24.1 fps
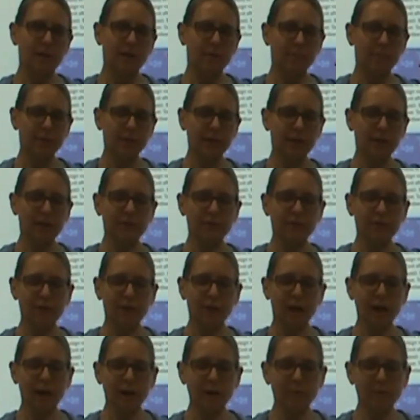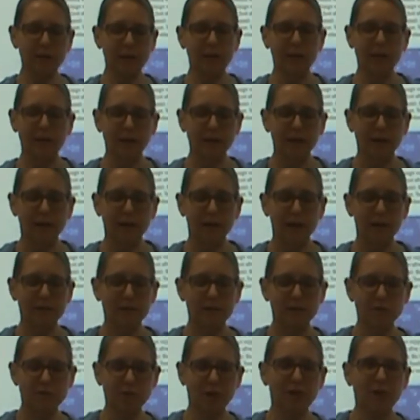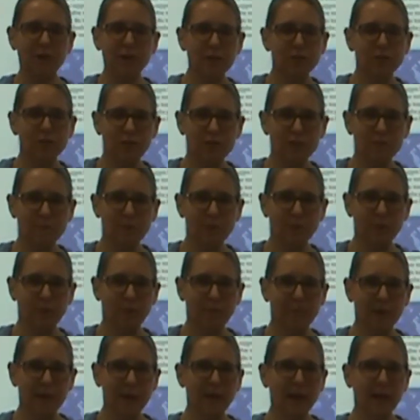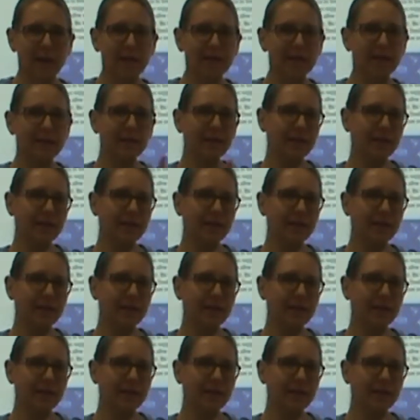bit of climbing, he started just before midnight and